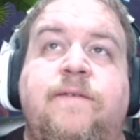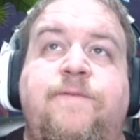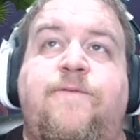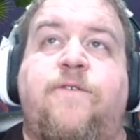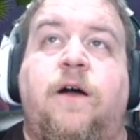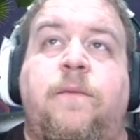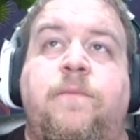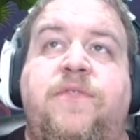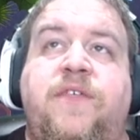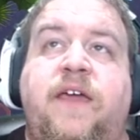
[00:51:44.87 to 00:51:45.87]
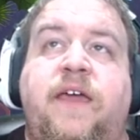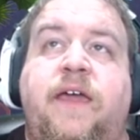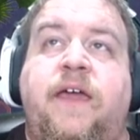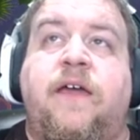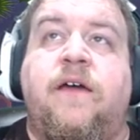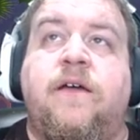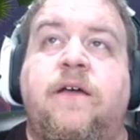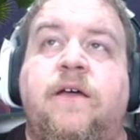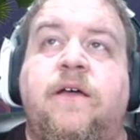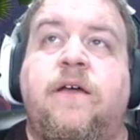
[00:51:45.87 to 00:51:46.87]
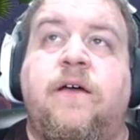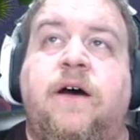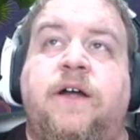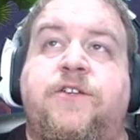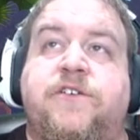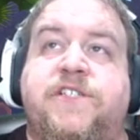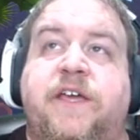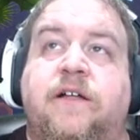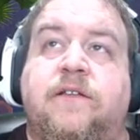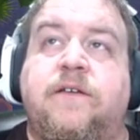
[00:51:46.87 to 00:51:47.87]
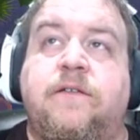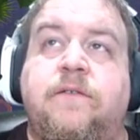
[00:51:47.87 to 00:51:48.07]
from the Hunters Guild.